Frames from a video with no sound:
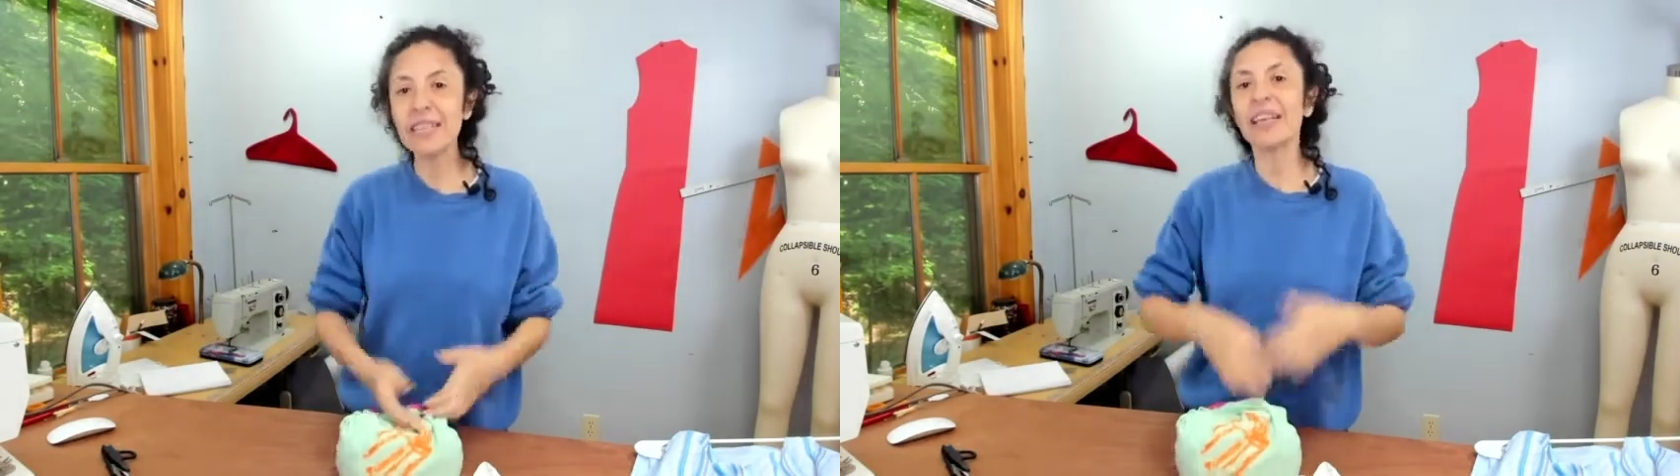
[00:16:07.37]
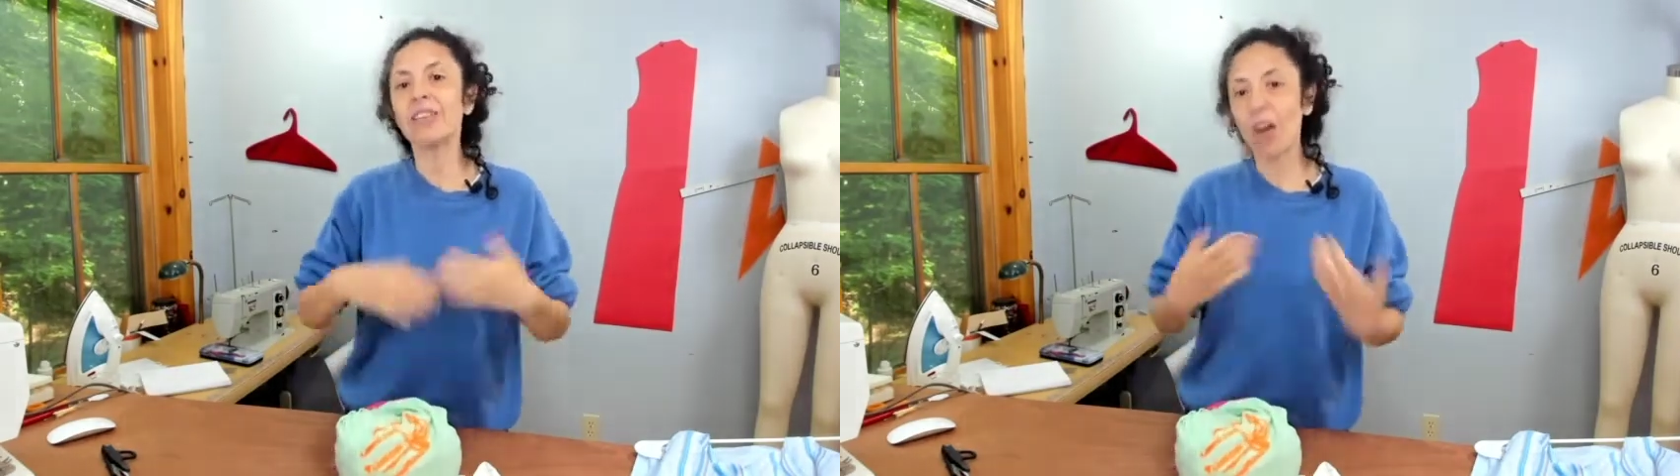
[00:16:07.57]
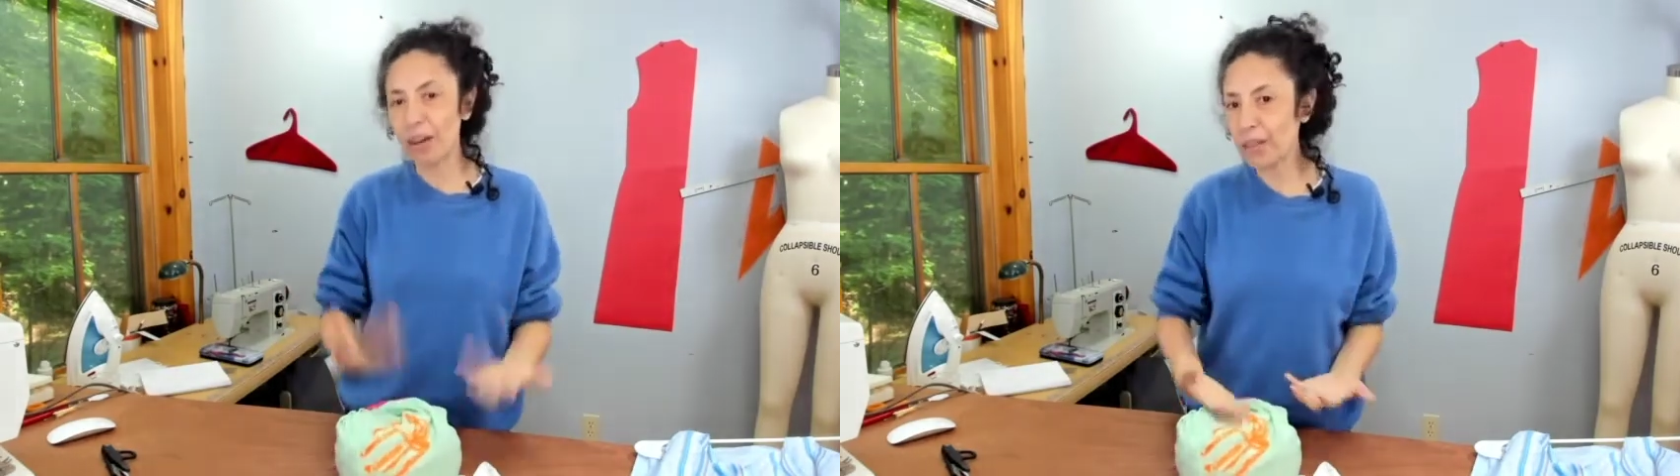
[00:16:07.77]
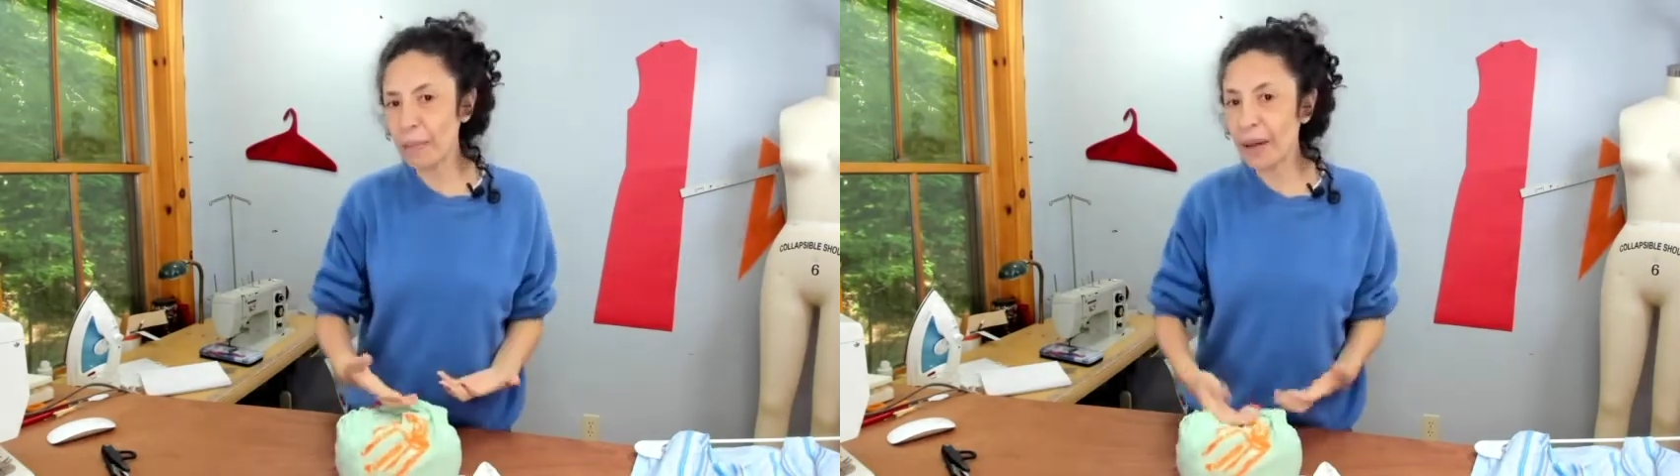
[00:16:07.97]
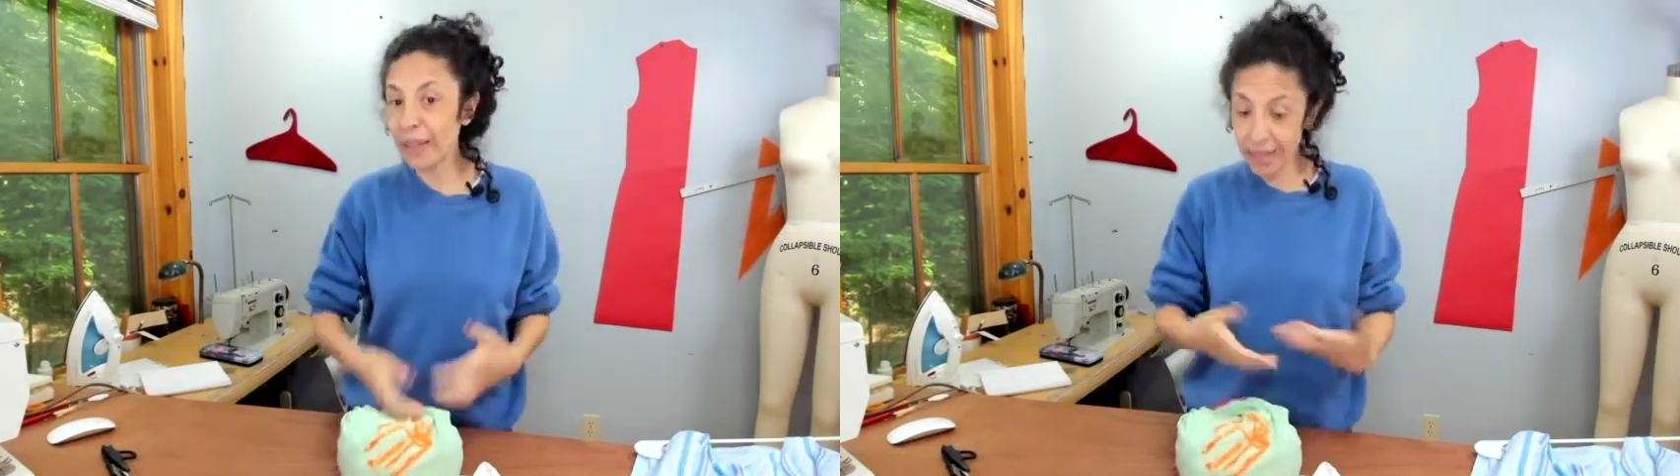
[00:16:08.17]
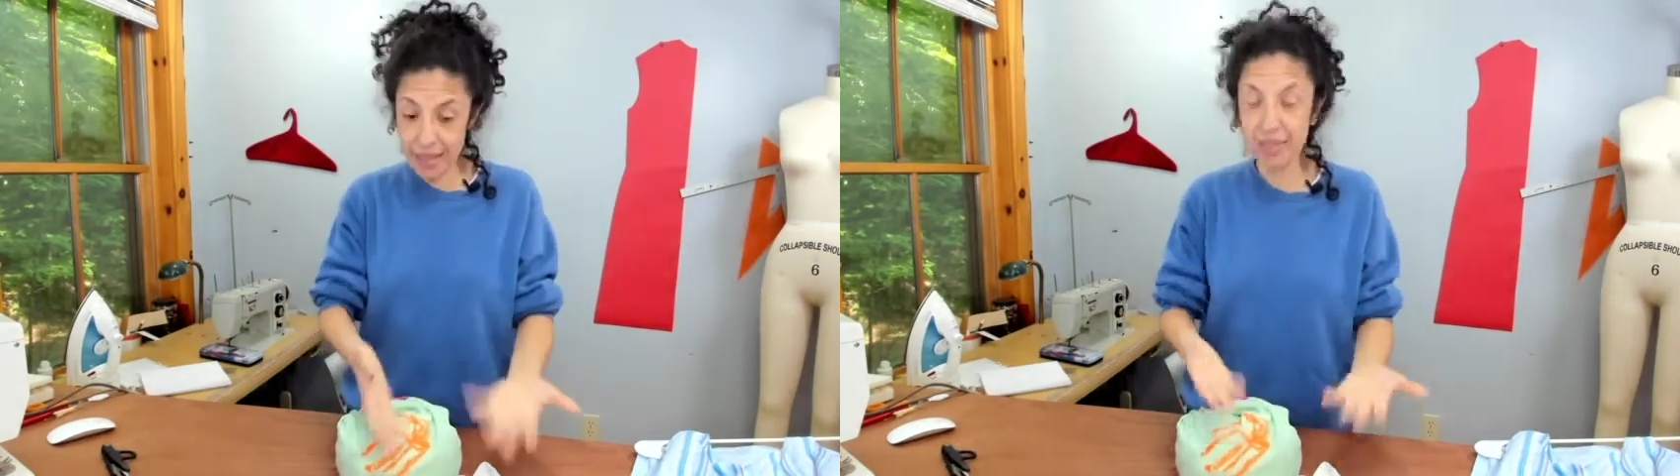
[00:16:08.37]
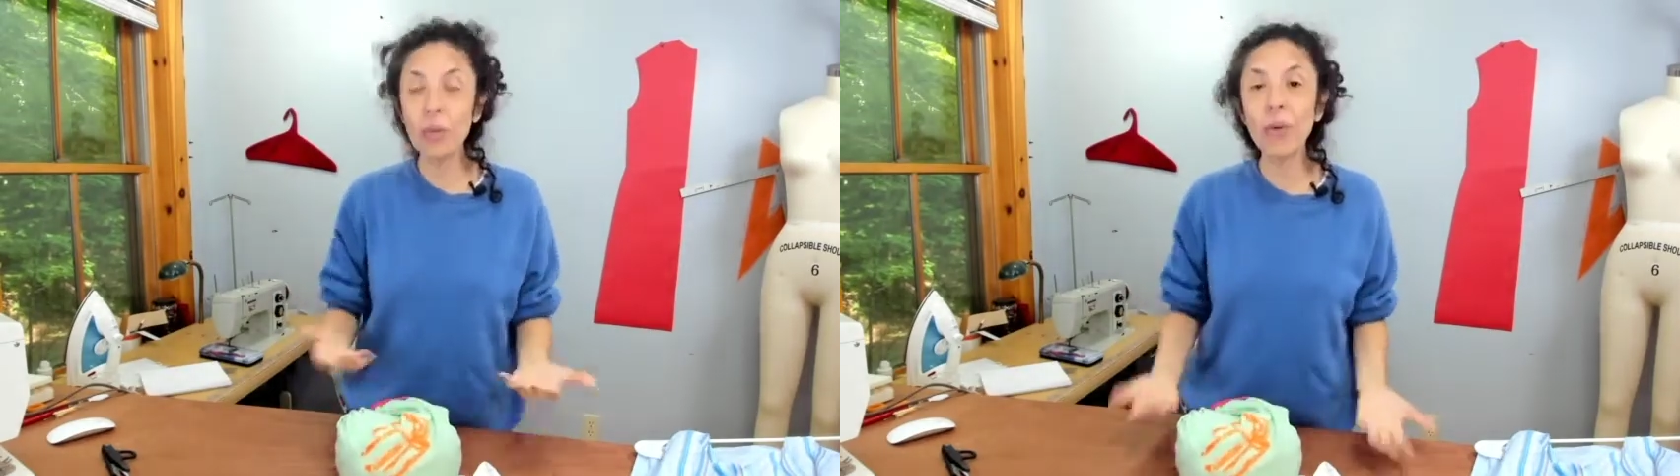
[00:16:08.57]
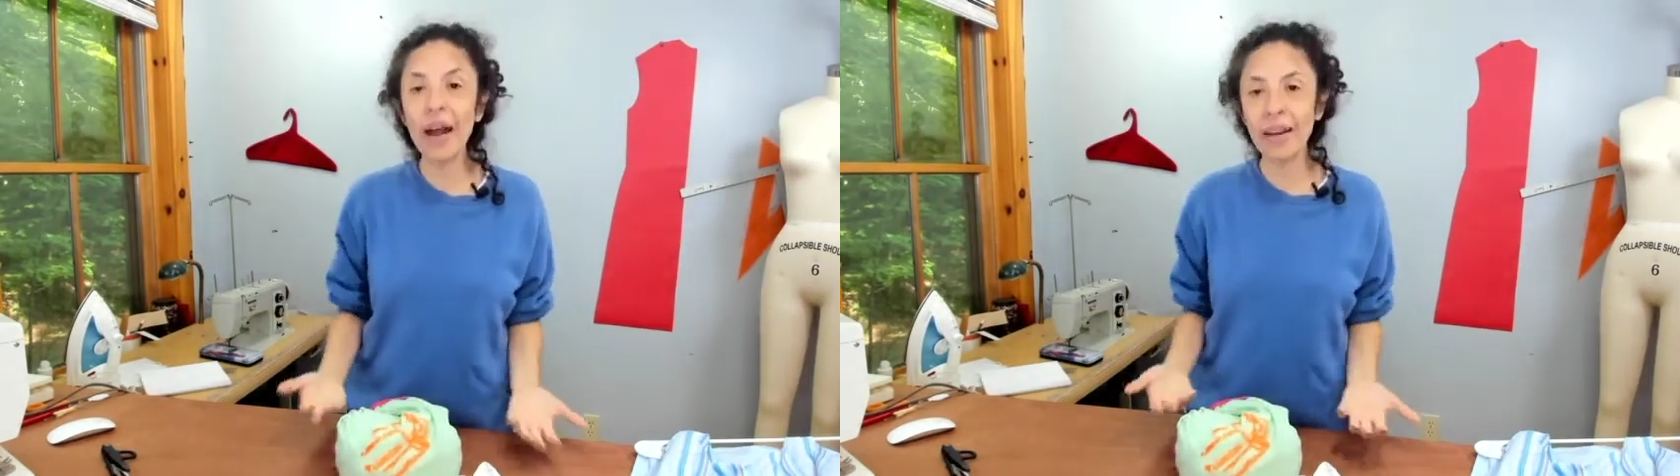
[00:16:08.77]
They talked about it, and they
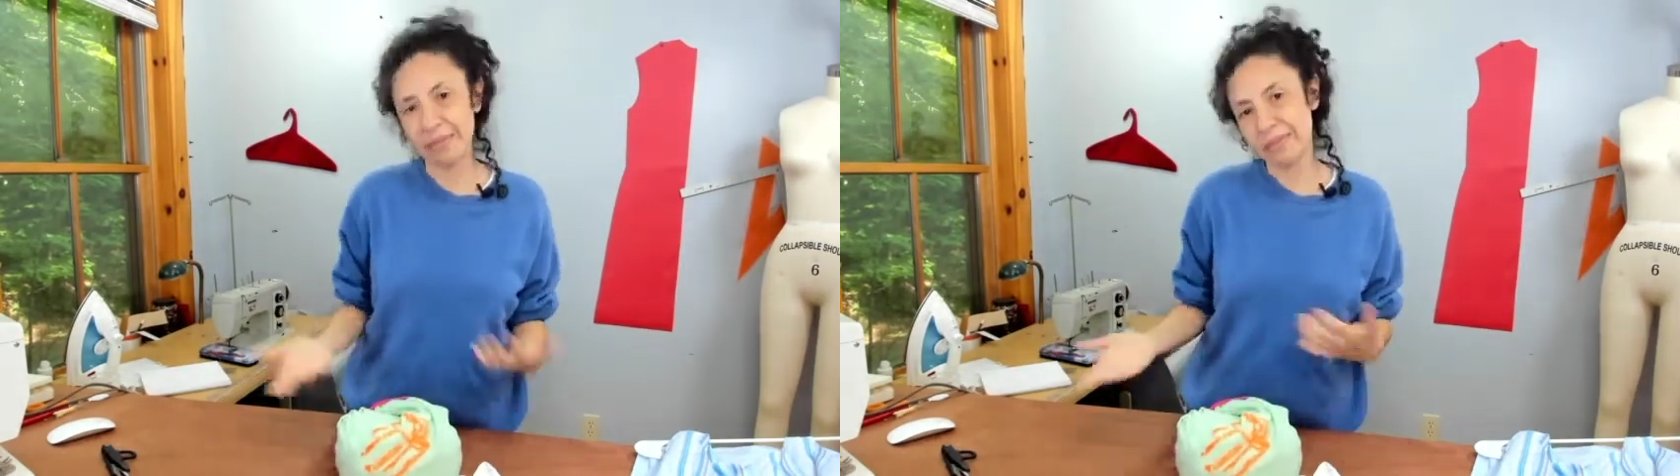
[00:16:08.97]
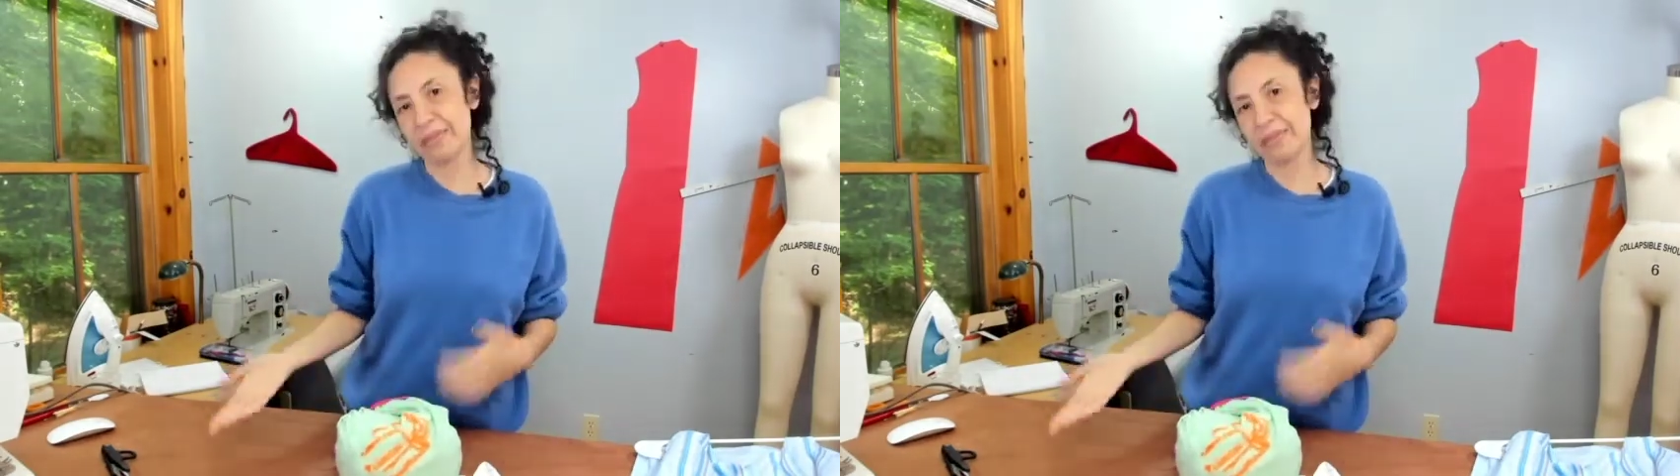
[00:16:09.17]
still wear it